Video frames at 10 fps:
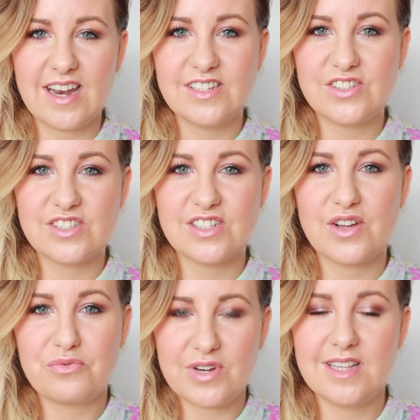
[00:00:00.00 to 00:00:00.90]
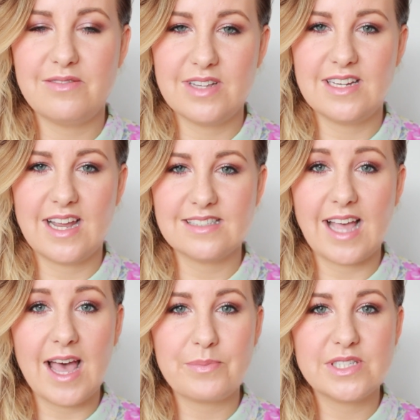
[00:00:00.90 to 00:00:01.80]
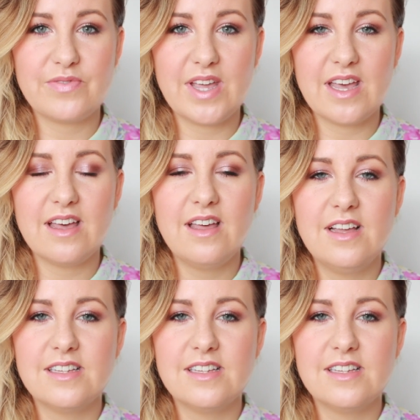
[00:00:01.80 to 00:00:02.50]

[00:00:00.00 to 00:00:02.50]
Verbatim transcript: and it's just a really, really nice atmosphere.